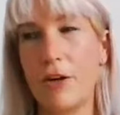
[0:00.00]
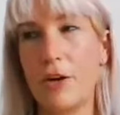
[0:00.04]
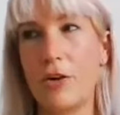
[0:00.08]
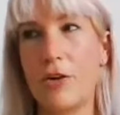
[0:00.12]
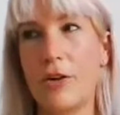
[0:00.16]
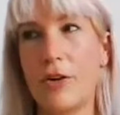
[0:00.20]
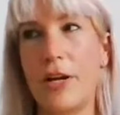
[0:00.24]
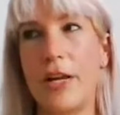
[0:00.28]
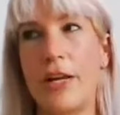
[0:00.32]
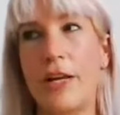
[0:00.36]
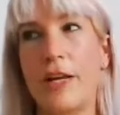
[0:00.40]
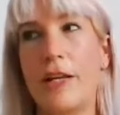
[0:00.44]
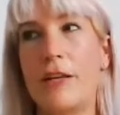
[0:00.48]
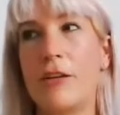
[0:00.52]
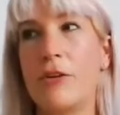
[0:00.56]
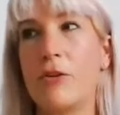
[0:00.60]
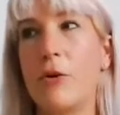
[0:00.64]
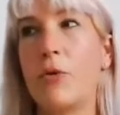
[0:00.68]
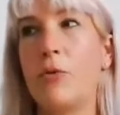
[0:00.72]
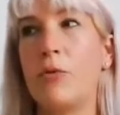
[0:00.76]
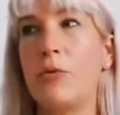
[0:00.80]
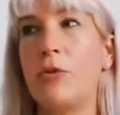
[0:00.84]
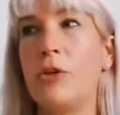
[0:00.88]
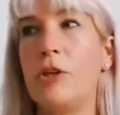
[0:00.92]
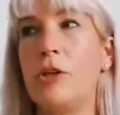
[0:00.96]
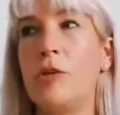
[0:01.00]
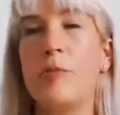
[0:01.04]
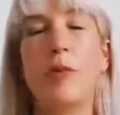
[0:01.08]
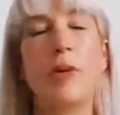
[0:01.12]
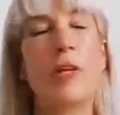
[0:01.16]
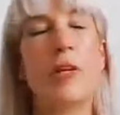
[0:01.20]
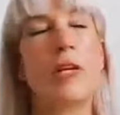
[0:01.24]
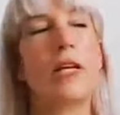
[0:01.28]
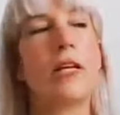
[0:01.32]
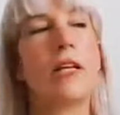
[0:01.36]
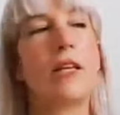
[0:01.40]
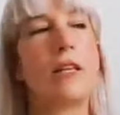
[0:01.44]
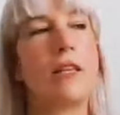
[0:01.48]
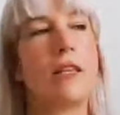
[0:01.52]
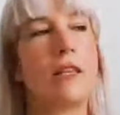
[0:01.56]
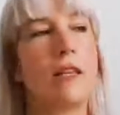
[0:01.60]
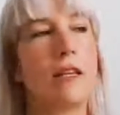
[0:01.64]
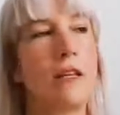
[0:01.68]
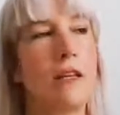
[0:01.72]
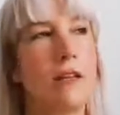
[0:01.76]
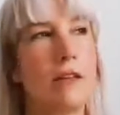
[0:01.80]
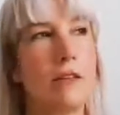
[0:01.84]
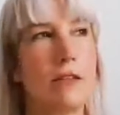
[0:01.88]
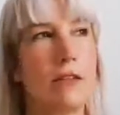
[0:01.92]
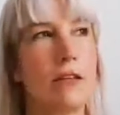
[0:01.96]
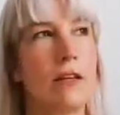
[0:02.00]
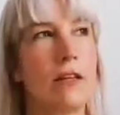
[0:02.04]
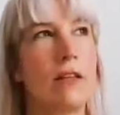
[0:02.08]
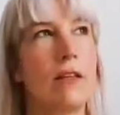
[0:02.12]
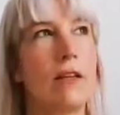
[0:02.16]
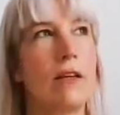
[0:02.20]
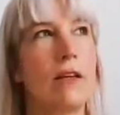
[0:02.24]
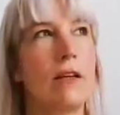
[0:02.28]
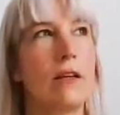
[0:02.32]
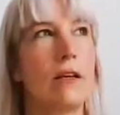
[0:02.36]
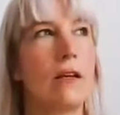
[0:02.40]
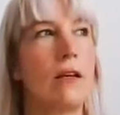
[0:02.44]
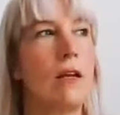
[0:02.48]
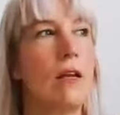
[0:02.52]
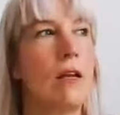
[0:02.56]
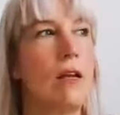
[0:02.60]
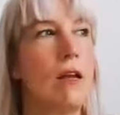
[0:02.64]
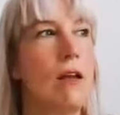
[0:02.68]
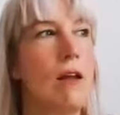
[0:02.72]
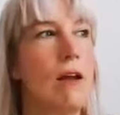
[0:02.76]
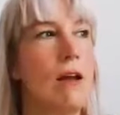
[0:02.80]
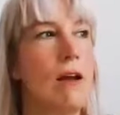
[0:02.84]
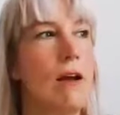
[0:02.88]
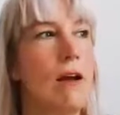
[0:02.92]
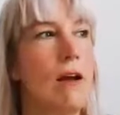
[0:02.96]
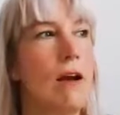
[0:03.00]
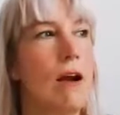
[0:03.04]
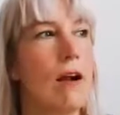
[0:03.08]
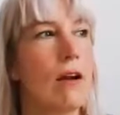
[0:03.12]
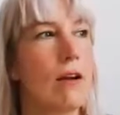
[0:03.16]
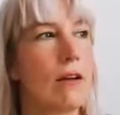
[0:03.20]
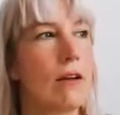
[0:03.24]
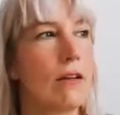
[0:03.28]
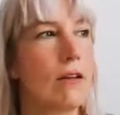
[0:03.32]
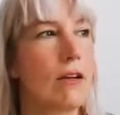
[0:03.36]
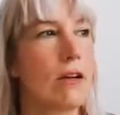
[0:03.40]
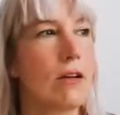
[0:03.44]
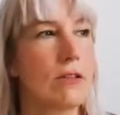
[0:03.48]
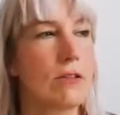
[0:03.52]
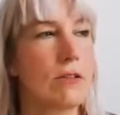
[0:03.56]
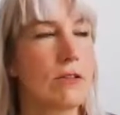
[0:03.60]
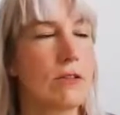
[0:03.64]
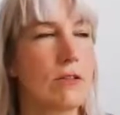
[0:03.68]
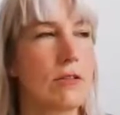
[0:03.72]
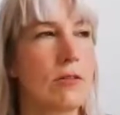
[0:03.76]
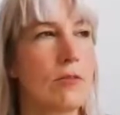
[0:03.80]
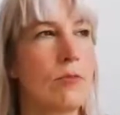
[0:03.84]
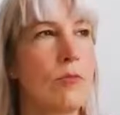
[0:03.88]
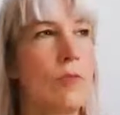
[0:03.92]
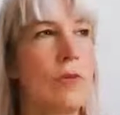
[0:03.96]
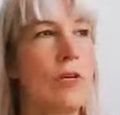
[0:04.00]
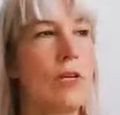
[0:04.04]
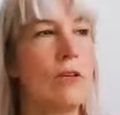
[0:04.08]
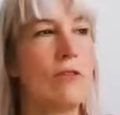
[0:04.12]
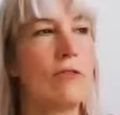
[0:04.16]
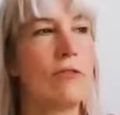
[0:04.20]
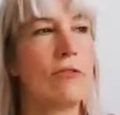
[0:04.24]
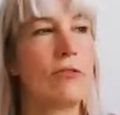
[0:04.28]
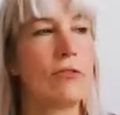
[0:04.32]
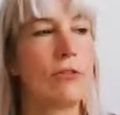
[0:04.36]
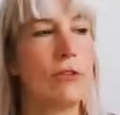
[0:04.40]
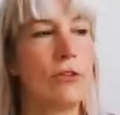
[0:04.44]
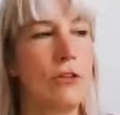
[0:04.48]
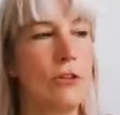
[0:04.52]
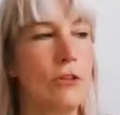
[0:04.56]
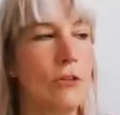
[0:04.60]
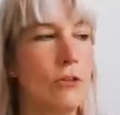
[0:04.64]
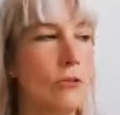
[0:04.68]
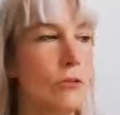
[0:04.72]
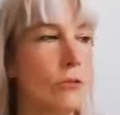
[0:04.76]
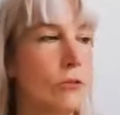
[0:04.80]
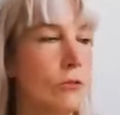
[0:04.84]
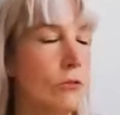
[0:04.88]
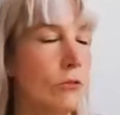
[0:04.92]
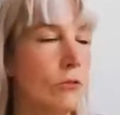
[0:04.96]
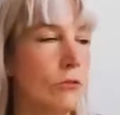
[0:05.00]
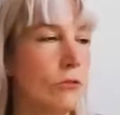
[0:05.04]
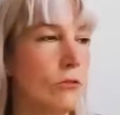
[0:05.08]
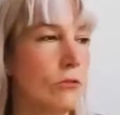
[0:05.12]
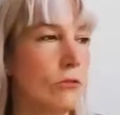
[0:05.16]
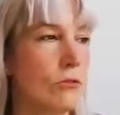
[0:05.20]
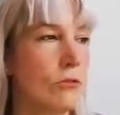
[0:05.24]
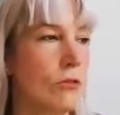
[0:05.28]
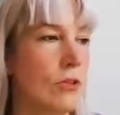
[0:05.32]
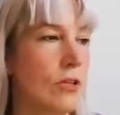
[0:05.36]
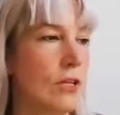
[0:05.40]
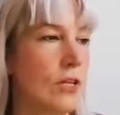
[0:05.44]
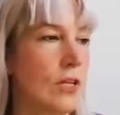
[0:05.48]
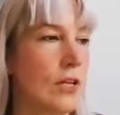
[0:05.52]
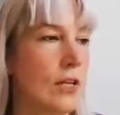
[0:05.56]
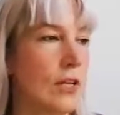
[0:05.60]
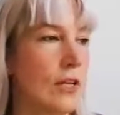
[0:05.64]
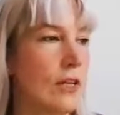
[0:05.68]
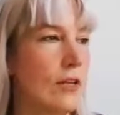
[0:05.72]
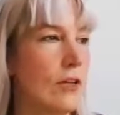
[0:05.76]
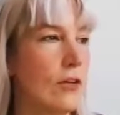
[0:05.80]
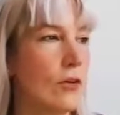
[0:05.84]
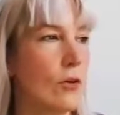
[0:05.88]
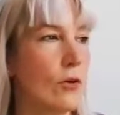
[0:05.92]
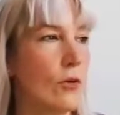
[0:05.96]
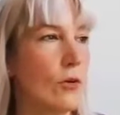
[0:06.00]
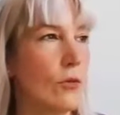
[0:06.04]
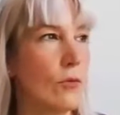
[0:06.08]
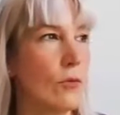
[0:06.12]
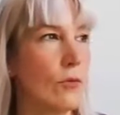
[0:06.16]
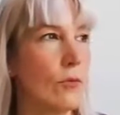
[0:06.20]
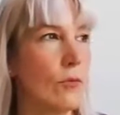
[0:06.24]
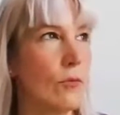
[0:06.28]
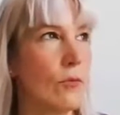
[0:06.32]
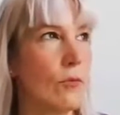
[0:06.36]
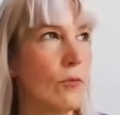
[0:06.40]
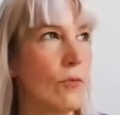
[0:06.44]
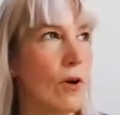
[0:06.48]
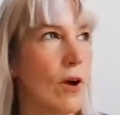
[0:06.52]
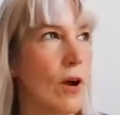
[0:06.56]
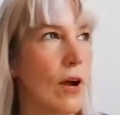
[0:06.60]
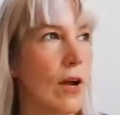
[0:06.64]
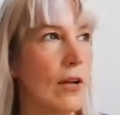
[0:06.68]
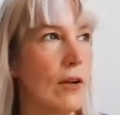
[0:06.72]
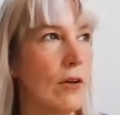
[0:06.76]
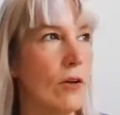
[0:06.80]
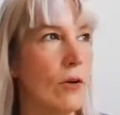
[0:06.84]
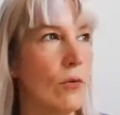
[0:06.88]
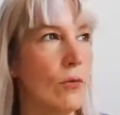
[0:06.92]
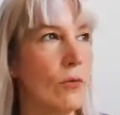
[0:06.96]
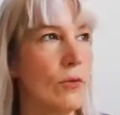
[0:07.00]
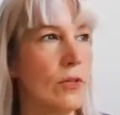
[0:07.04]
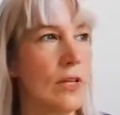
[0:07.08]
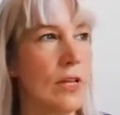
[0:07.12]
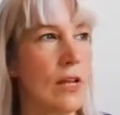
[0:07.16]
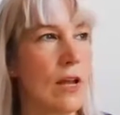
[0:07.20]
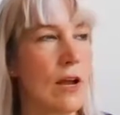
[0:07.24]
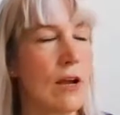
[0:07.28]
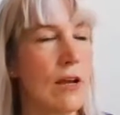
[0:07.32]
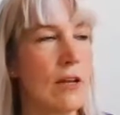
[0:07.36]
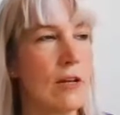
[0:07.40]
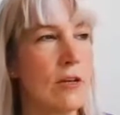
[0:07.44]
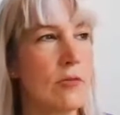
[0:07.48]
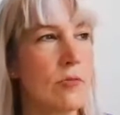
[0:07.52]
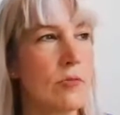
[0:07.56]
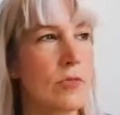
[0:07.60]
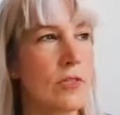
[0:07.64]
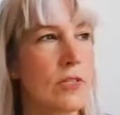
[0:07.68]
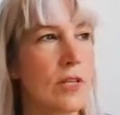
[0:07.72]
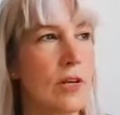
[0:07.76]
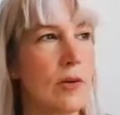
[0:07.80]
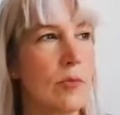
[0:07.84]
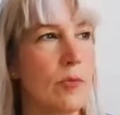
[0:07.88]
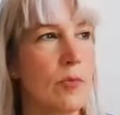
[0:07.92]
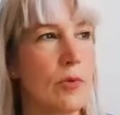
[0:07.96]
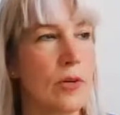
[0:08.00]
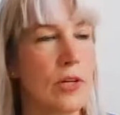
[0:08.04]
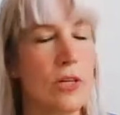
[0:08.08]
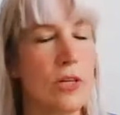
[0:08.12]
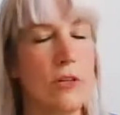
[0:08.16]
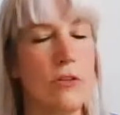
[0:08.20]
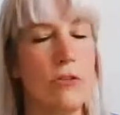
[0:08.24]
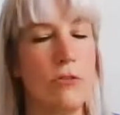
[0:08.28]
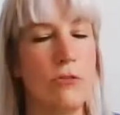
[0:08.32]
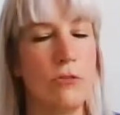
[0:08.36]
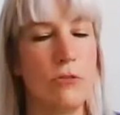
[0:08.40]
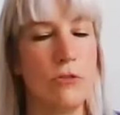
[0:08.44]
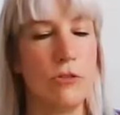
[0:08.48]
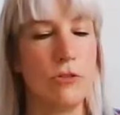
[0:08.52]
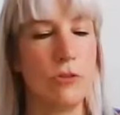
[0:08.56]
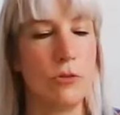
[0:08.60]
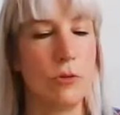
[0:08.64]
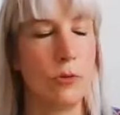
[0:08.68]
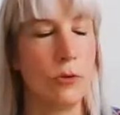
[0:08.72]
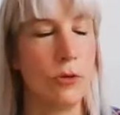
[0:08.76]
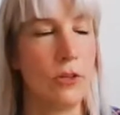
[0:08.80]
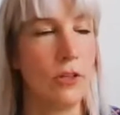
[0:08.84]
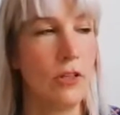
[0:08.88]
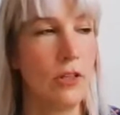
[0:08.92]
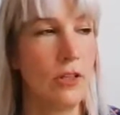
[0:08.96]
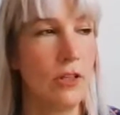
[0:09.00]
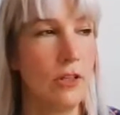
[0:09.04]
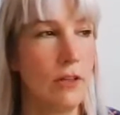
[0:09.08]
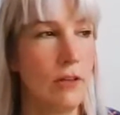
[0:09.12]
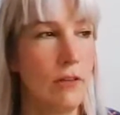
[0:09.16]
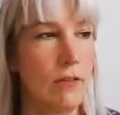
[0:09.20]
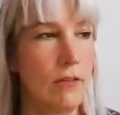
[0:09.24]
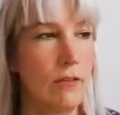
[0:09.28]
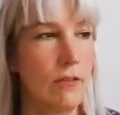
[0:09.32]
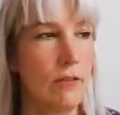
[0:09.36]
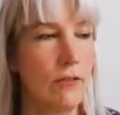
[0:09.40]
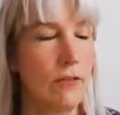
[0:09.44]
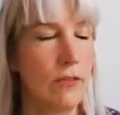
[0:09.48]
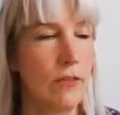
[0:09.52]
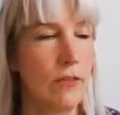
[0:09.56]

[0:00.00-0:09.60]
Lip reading: create and only bring in things that like are custom made for you. You know, I only items that bring you joy,